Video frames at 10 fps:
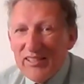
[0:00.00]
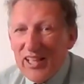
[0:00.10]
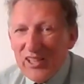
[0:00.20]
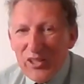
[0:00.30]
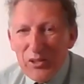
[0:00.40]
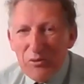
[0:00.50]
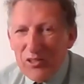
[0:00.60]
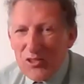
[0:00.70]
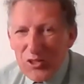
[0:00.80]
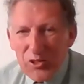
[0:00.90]
that you
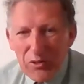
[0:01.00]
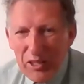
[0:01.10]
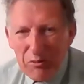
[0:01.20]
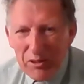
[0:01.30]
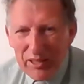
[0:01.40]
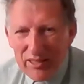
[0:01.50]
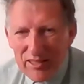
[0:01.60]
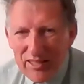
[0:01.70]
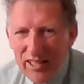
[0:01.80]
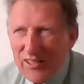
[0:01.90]
are truly with
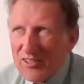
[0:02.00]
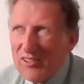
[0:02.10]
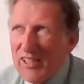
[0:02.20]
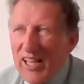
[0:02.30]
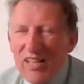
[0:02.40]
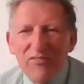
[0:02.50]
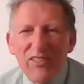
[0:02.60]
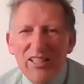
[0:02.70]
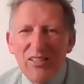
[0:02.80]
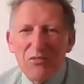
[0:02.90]
us, that your
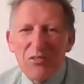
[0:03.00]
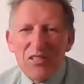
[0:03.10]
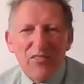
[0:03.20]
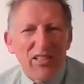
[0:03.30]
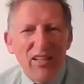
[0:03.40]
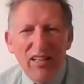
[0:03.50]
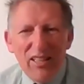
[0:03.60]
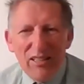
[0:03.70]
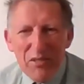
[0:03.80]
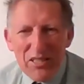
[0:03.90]
heavenly host, the
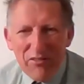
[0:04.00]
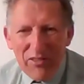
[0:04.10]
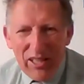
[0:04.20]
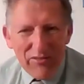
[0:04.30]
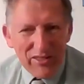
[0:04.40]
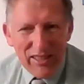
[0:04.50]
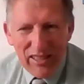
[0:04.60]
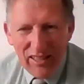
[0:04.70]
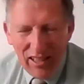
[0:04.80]
armies of heaven,